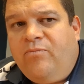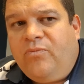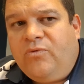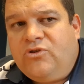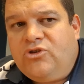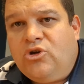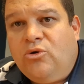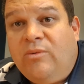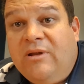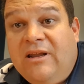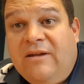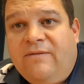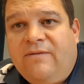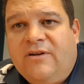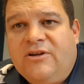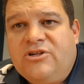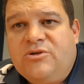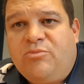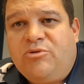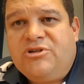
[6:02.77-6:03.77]
Too many
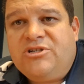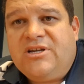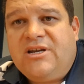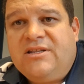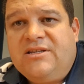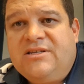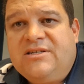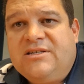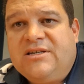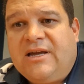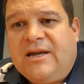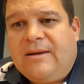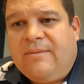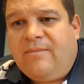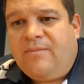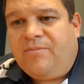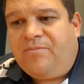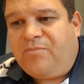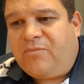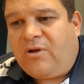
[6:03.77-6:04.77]
fish presents
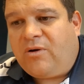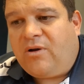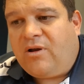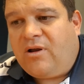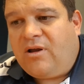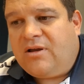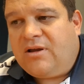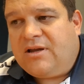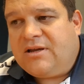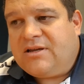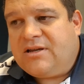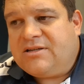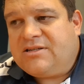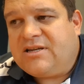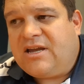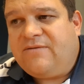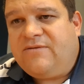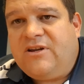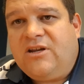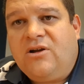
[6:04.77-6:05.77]
a
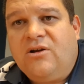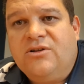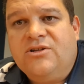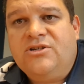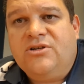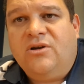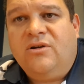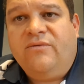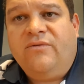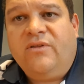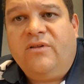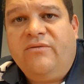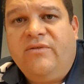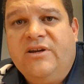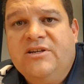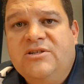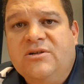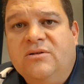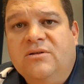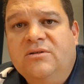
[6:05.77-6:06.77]
safety concern for the
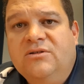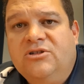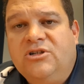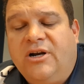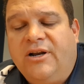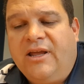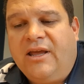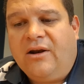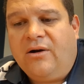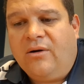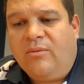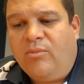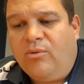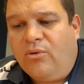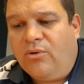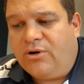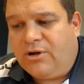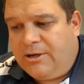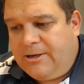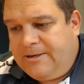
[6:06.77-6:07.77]
vessel, trying to get it
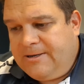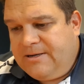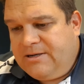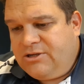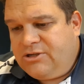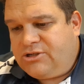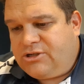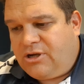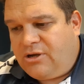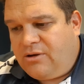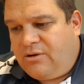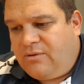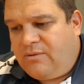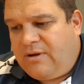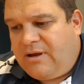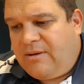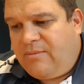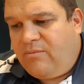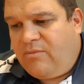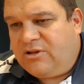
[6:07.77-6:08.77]
aboard.
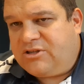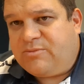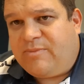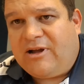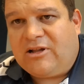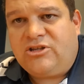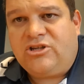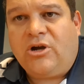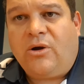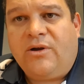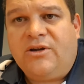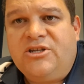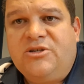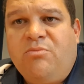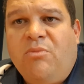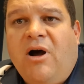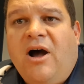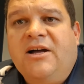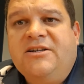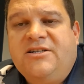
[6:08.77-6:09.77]
So it's about towing
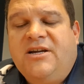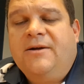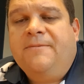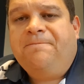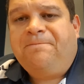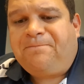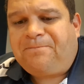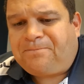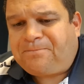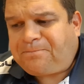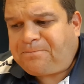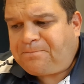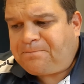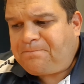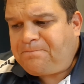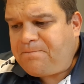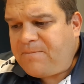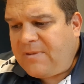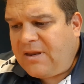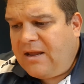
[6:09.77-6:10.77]
smarter.
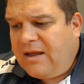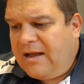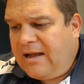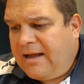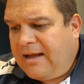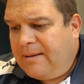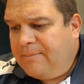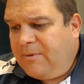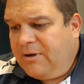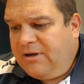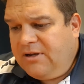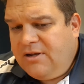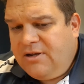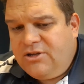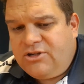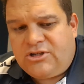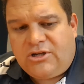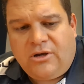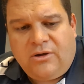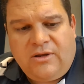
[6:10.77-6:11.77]

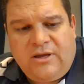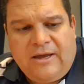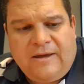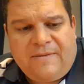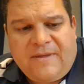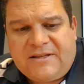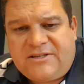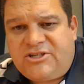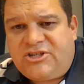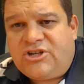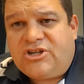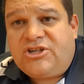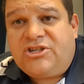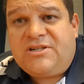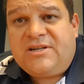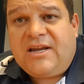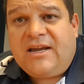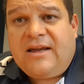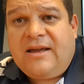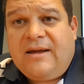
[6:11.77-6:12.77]
So yeah, that's
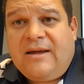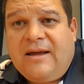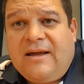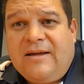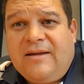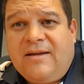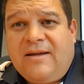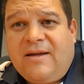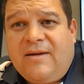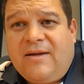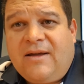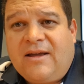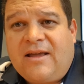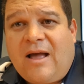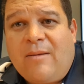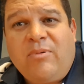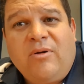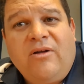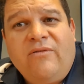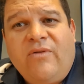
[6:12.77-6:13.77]
just a
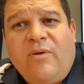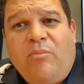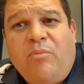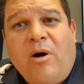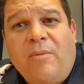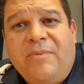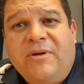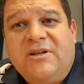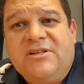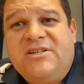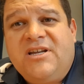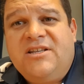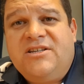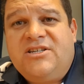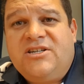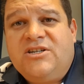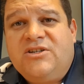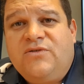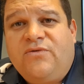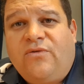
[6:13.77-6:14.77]
couple of the popular
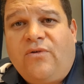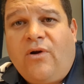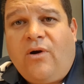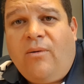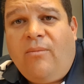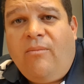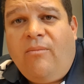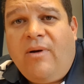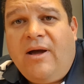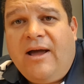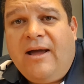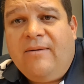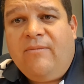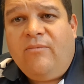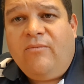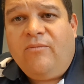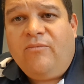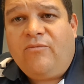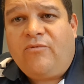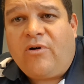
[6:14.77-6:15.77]
sensors from
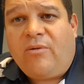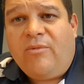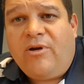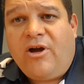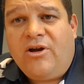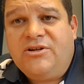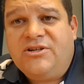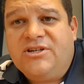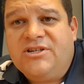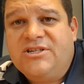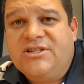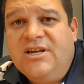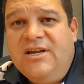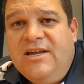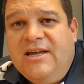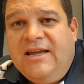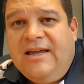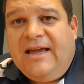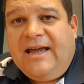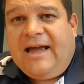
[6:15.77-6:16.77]
NOTUS.
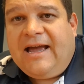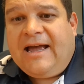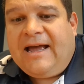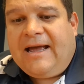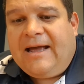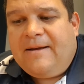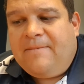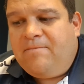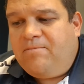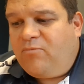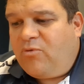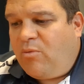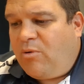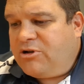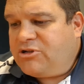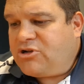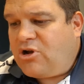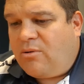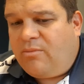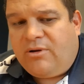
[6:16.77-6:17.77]
The
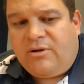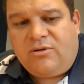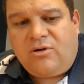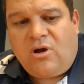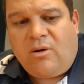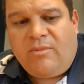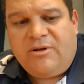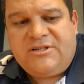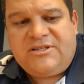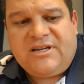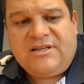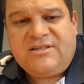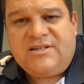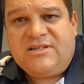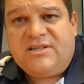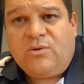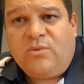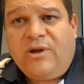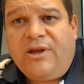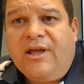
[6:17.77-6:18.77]
most common
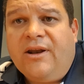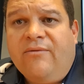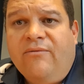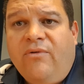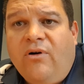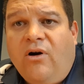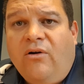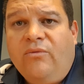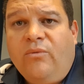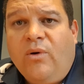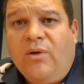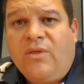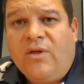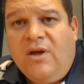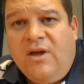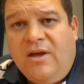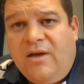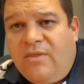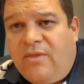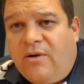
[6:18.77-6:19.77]
sensors that we get involved with.
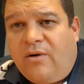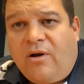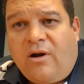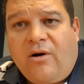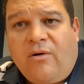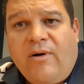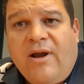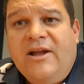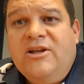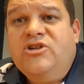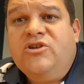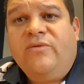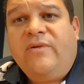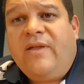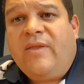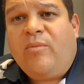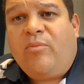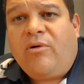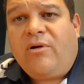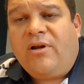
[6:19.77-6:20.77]
There are a range of
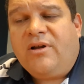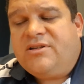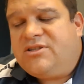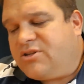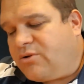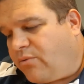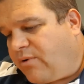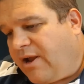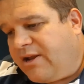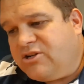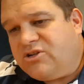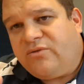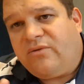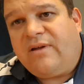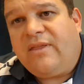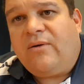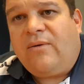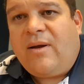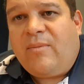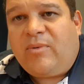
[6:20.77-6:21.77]
other products, a range of
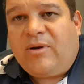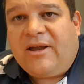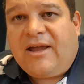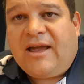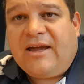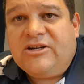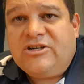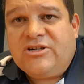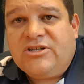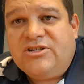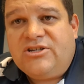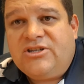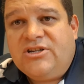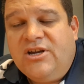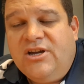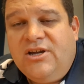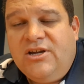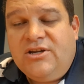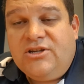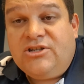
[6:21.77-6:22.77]
other
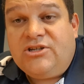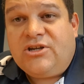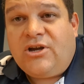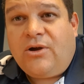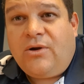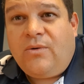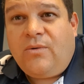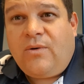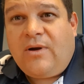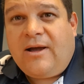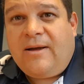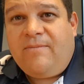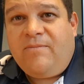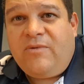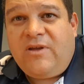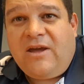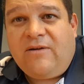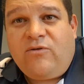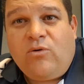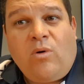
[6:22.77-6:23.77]
applications. So
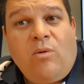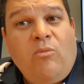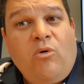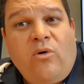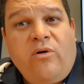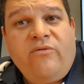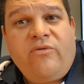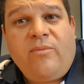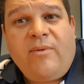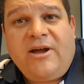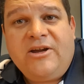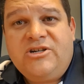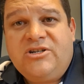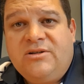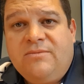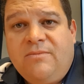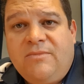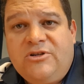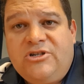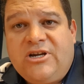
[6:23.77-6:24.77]
yeah, if you want more
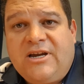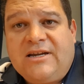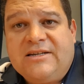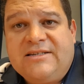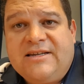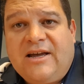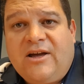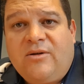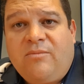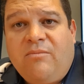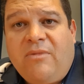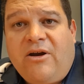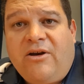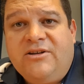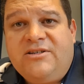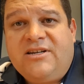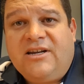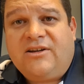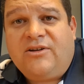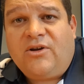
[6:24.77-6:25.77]
information, check us out,
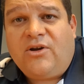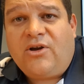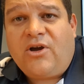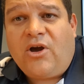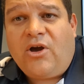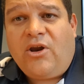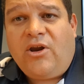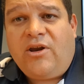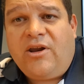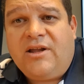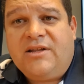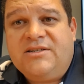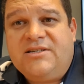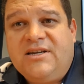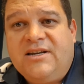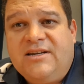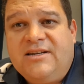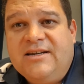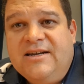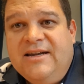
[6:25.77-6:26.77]

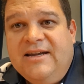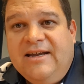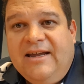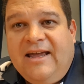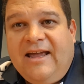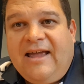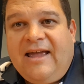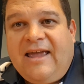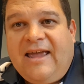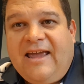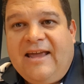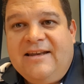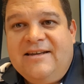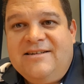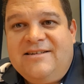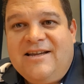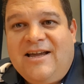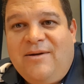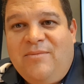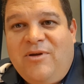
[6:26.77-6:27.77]
marintec.co.nz,
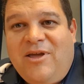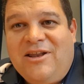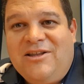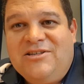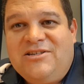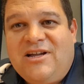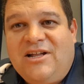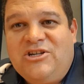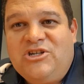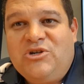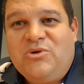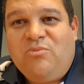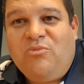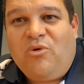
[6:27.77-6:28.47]
and get in touch.